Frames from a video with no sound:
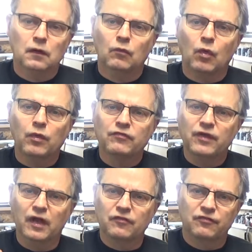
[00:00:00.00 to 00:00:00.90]
Well, we've
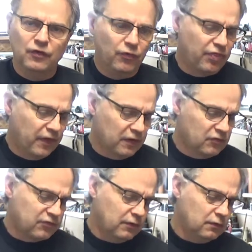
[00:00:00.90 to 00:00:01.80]
done a few
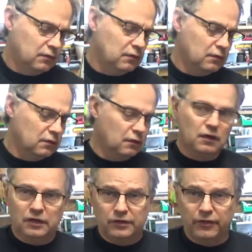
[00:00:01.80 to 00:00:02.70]
things
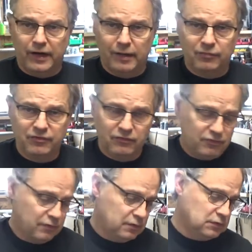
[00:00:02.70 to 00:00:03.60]
in your absence.